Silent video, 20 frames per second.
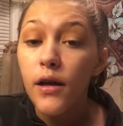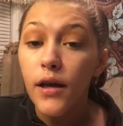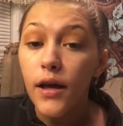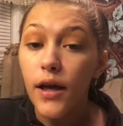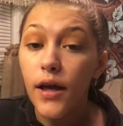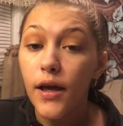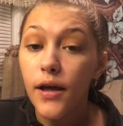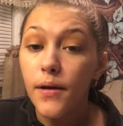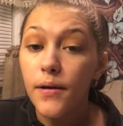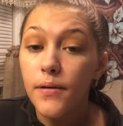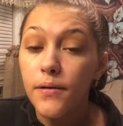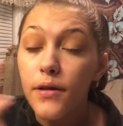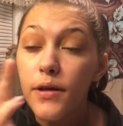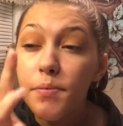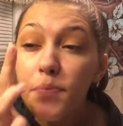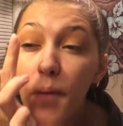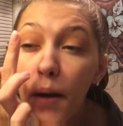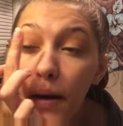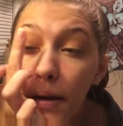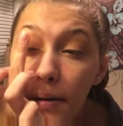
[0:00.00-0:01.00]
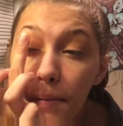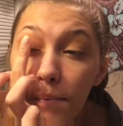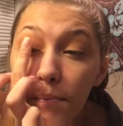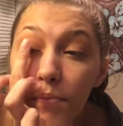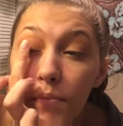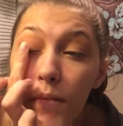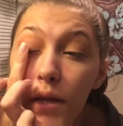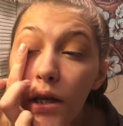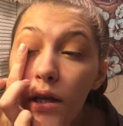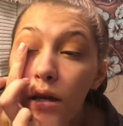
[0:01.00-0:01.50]
And this part,
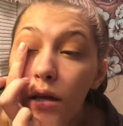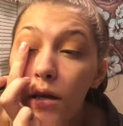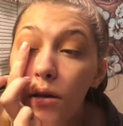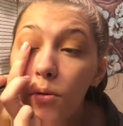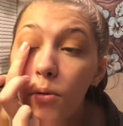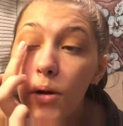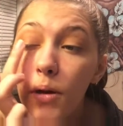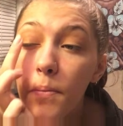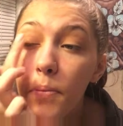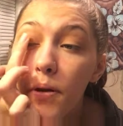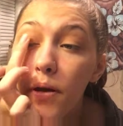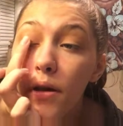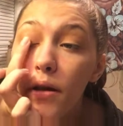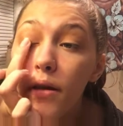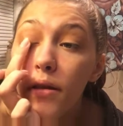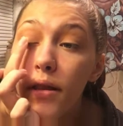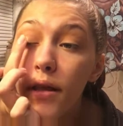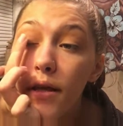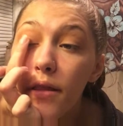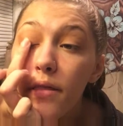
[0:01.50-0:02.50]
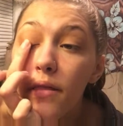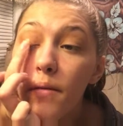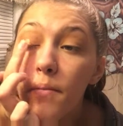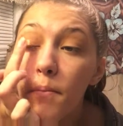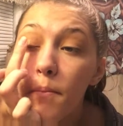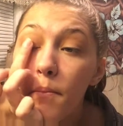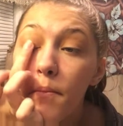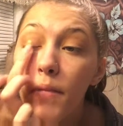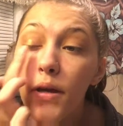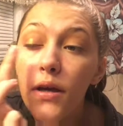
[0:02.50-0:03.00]
you want to put it in like the
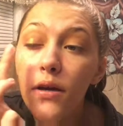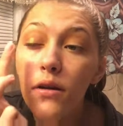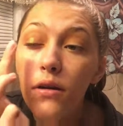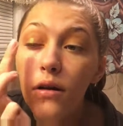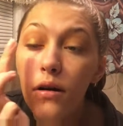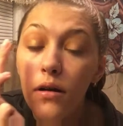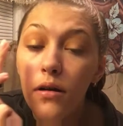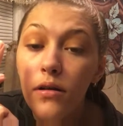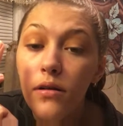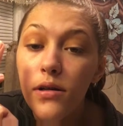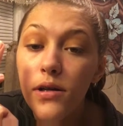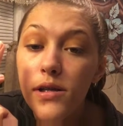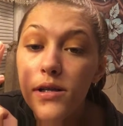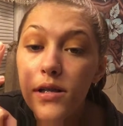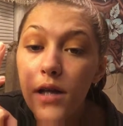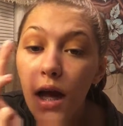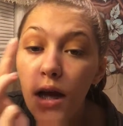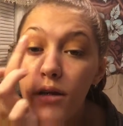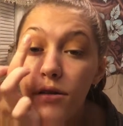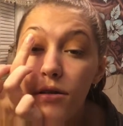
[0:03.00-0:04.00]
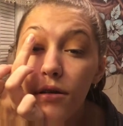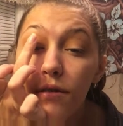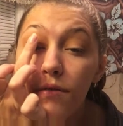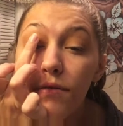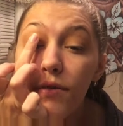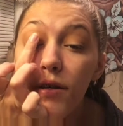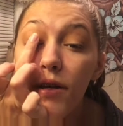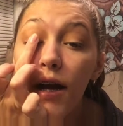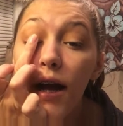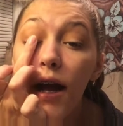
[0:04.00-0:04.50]
middle section of
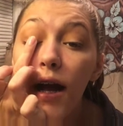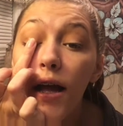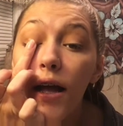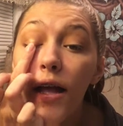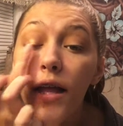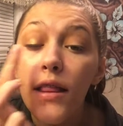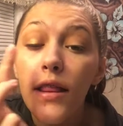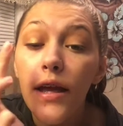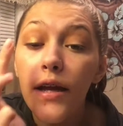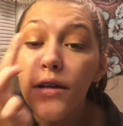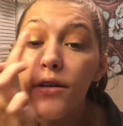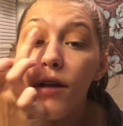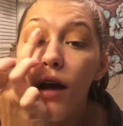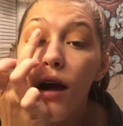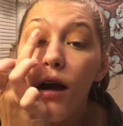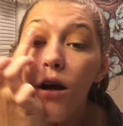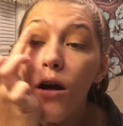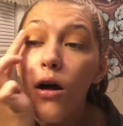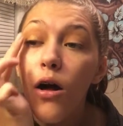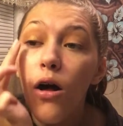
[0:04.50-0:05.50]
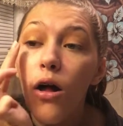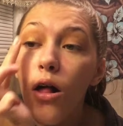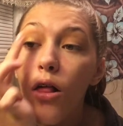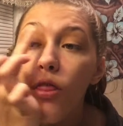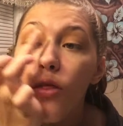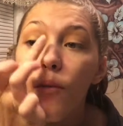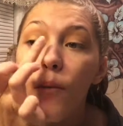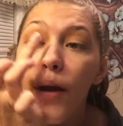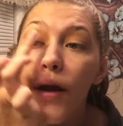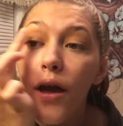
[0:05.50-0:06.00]
your eye, like not all
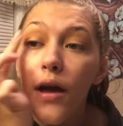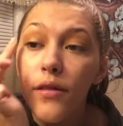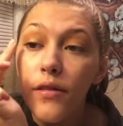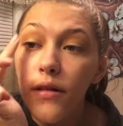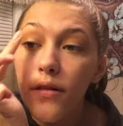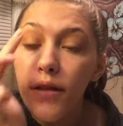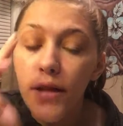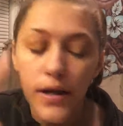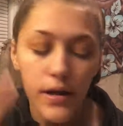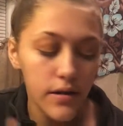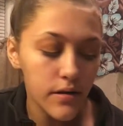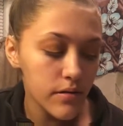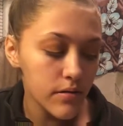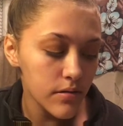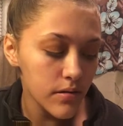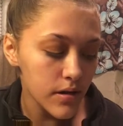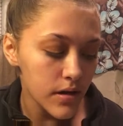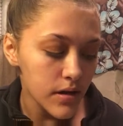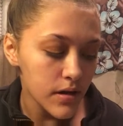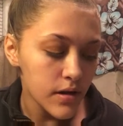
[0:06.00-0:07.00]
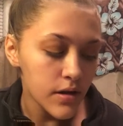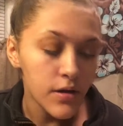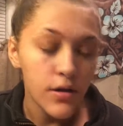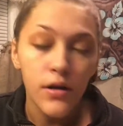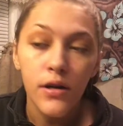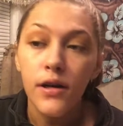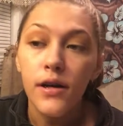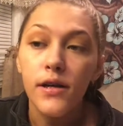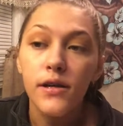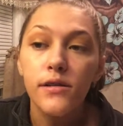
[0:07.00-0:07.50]
the way on the lid,
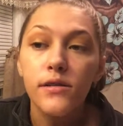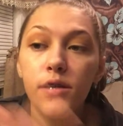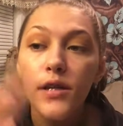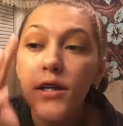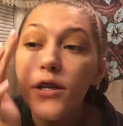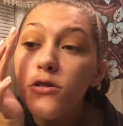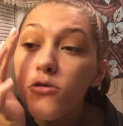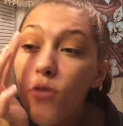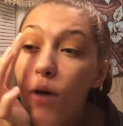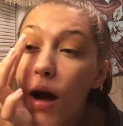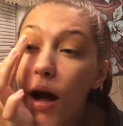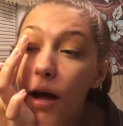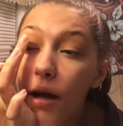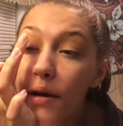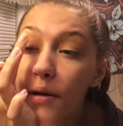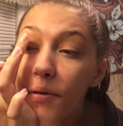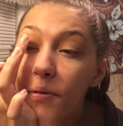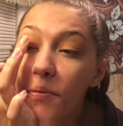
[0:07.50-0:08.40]
because here's why.